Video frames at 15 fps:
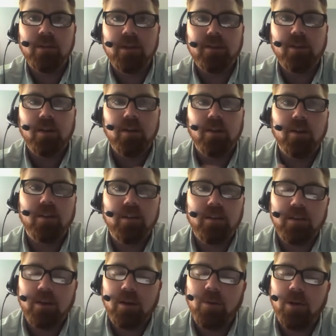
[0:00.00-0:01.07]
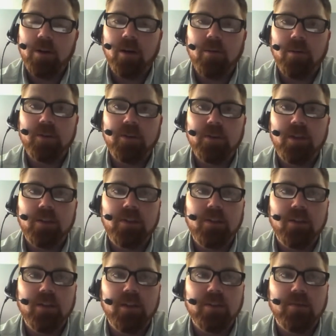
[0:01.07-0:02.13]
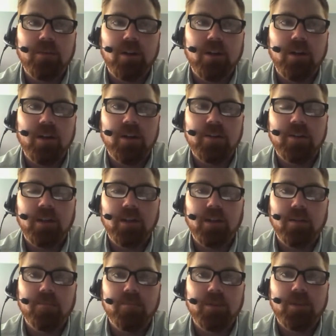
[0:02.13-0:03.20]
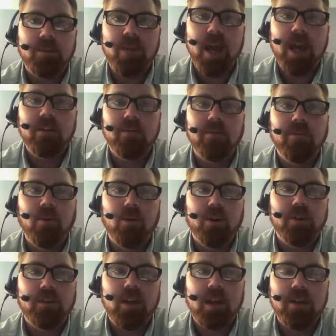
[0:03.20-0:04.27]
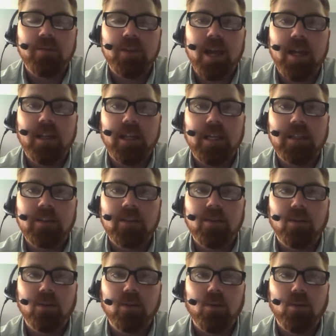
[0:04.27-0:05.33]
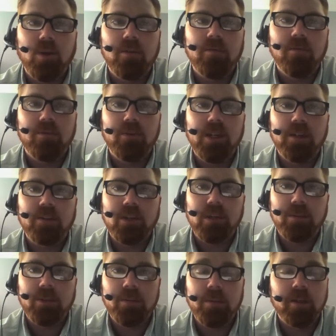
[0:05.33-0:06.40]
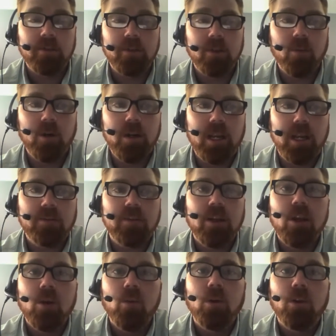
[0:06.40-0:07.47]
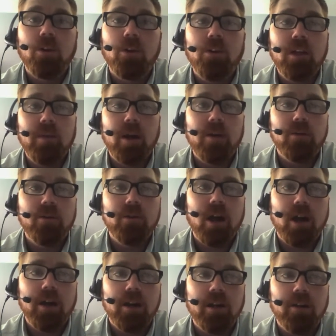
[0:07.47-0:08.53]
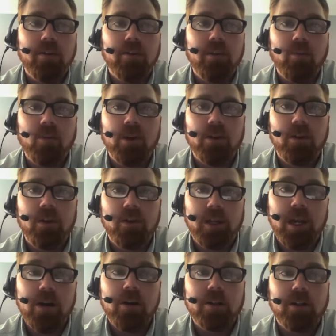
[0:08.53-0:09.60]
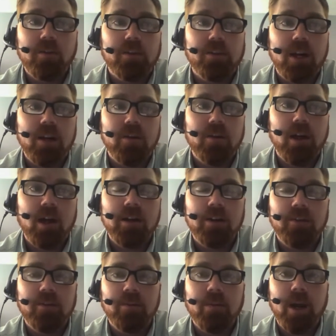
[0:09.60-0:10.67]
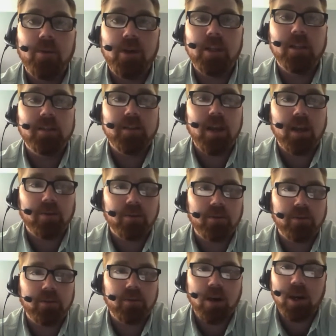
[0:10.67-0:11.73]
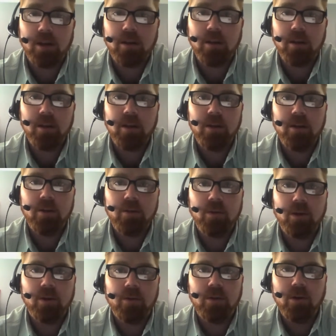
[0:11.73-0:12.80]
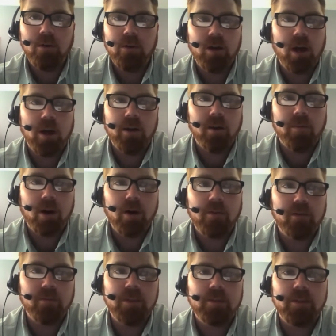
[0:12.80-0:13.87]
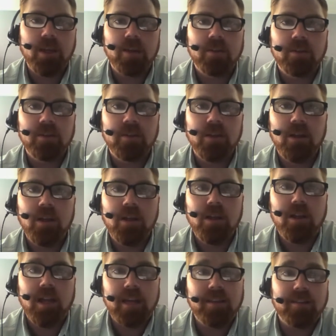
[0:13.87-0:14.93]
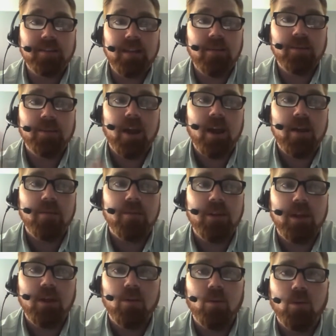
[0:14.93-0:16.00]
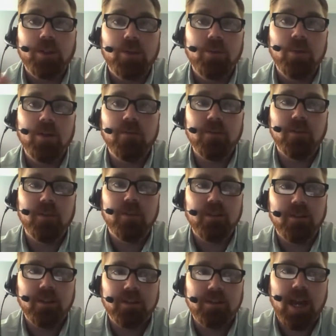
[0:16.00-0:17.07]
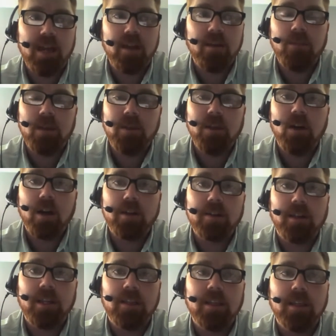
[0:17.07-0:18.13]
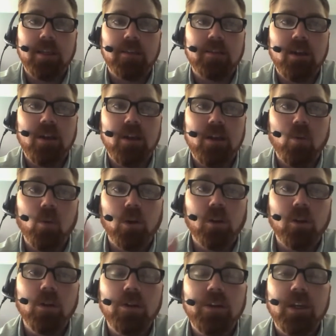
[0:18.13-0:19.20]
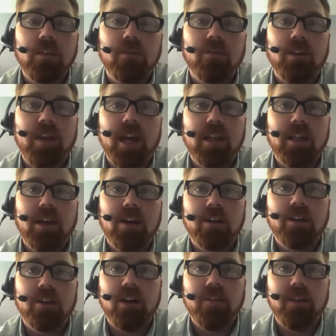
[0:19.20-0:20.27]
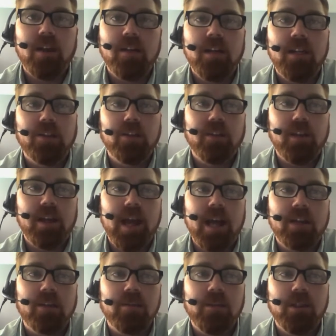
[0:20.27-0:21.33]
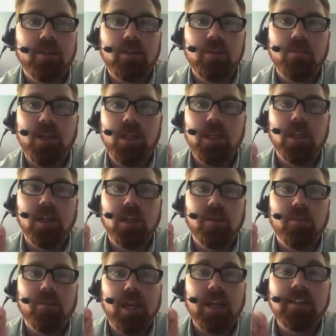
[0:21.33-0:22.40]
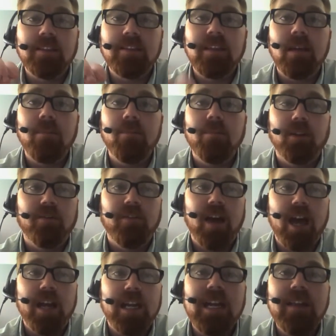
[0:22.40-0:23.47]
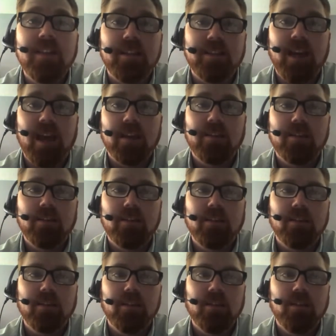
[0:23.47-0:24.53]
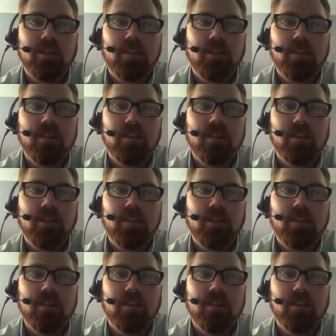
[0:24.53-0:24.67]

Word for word: Now that's a I want to I want to suggest to you that that's a very it's like a it's a back and forth kind of dialectical way of reading scripture because on the one hand we're learning about who God is and what the character of the triune God is by reading the texts, right? We don't know God apart from these texts. At the same time, then once we've decided maybe God is like this, we're looking for that character and that nature and that attribute to be exemplified in the texts.